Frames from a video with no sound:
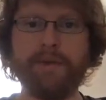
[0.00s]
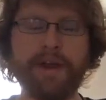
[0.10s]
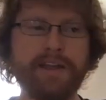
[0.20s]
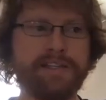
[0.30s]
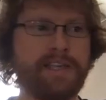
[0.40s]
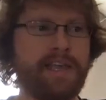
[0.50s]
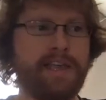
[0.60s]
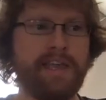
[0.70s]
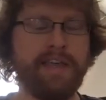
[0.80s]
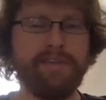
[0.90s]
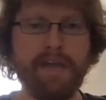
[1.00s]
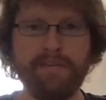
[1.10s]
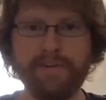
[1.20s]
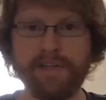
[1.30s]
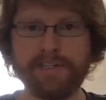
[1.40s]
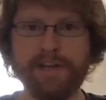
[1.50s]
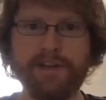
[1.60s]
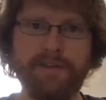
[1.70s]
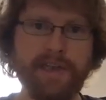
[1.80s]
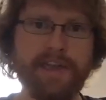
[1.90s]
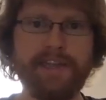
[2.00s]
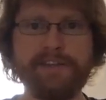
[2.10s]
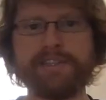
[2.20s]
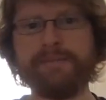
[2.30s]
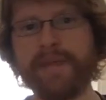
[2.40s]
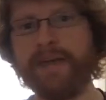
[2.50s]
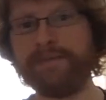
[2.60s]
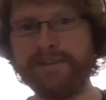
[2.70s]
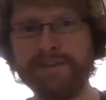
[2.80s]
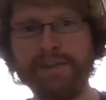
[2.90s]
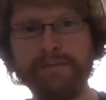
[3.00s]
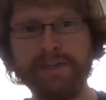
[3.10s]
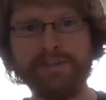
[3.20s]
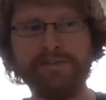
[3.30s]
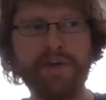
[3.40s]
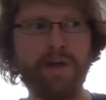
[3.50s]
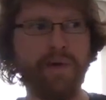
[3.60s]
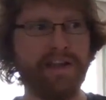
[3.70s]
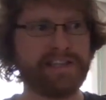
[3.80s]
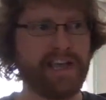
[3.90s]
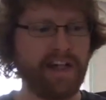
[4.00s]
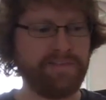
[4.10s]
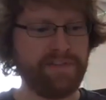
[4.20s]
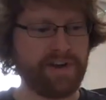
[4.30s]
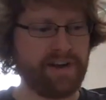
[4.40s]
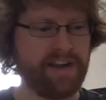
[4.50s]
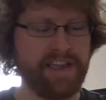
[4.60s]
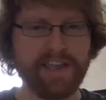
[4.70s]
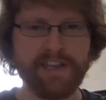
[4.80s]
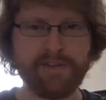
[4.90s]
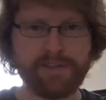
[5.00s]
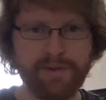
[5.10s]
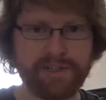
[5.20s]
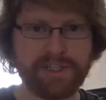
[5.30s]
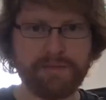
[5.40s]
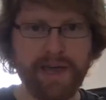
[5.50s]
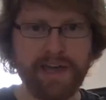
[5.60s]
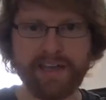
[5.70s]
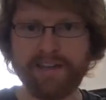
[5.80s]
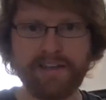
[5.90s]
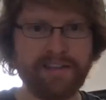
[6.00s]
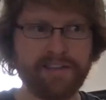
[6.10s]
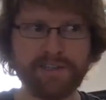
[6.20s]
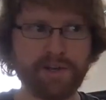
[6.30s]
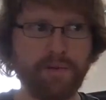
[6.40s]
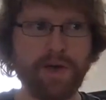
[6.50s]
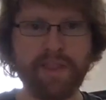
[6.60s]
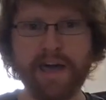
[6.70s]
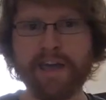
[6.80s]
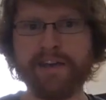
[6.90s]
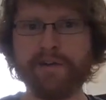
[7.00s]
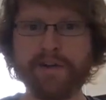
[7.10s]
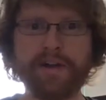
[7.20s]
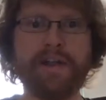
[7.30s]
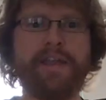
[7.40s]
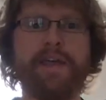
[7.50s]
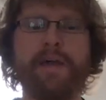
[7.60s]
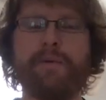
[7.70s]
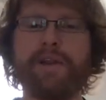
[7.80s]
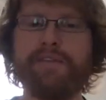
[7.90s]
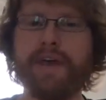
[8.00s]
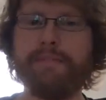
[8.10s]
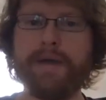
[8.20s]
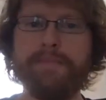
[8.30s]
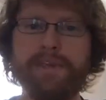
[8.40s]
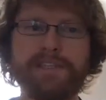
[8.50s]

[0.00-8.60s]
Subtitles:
Whereas if you have a volunteer doing it, sometimes they're a little bit too far away to tell if you're 2 inches behind the circle 1 line or whatever that might be.